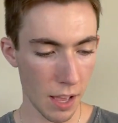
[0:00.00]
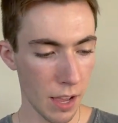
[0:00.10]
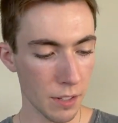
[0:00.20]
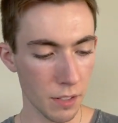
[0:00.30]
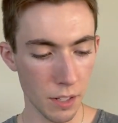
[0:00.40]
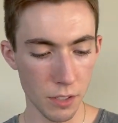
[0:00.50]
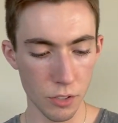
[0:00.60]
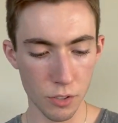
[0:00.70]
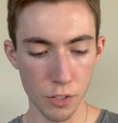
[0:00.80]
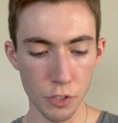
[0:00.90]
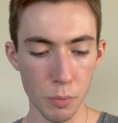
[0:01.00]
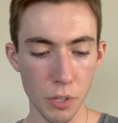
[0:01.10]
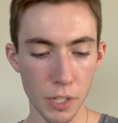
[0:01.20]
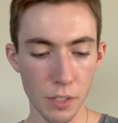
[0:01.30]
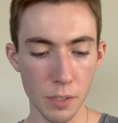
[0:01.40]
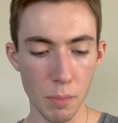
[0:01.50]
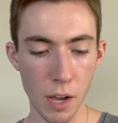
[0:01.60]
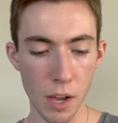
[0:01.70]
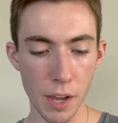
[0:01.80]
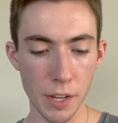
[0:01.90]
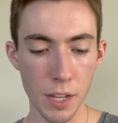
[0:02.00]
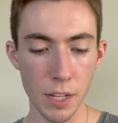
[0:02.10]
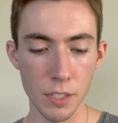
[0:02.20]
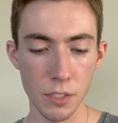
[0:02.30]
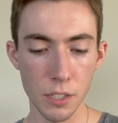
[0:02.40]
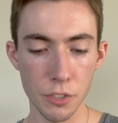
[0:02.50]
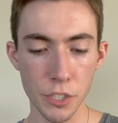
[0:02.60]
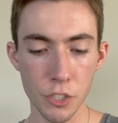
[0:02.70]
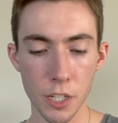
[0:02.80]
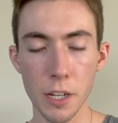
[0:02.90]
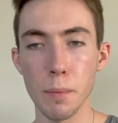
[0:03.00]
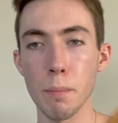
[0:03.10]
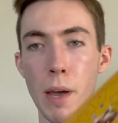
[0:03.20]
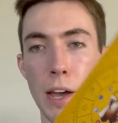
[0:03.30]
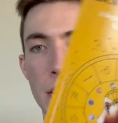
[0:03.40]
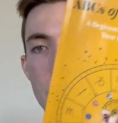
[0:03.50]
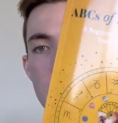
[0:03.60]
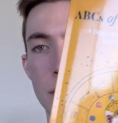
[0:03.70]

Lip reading: And the astrology book is by Dirisha Mack.